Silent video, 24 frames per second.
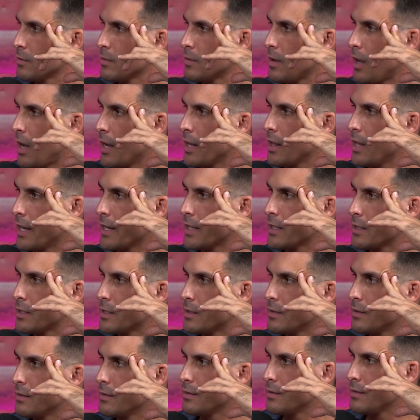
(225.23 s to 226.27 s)
I
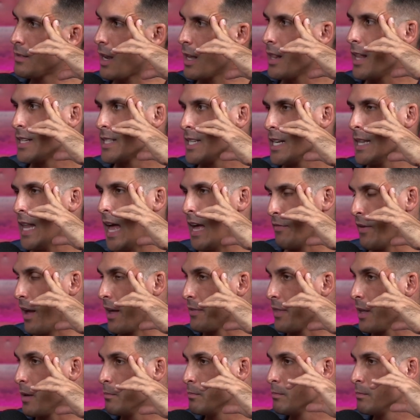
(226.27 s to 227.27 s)
like to laugh at them.